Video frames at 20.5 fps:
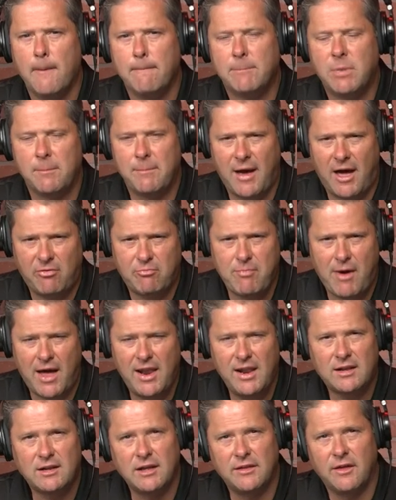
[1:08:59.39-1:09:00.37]
But
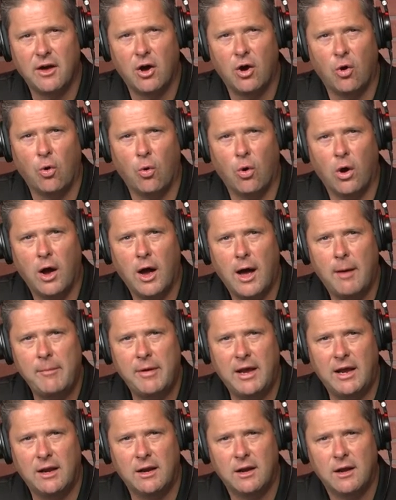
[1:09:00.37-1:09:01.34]
mathematically, though, I
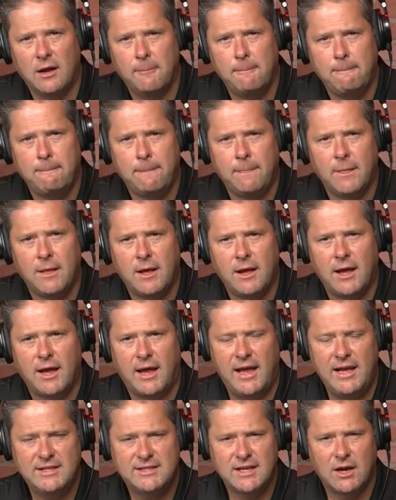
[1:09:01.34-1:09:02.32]
mean,
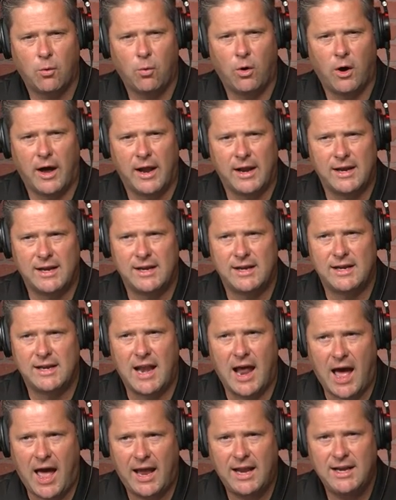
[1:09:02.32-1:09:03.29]
he's at what,
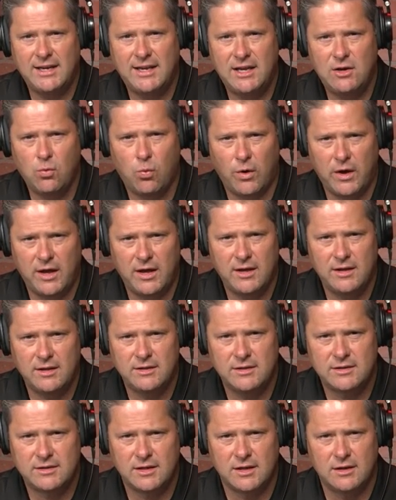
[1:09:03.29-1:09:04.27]
90
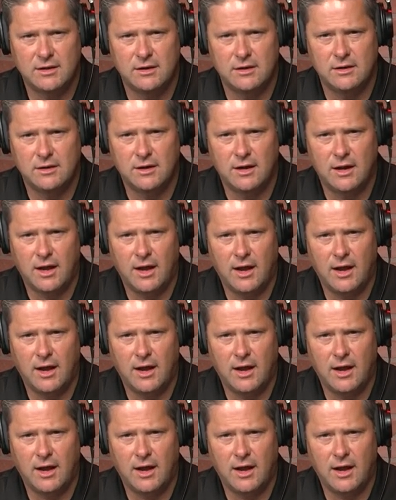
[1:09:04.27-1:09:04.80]
wins and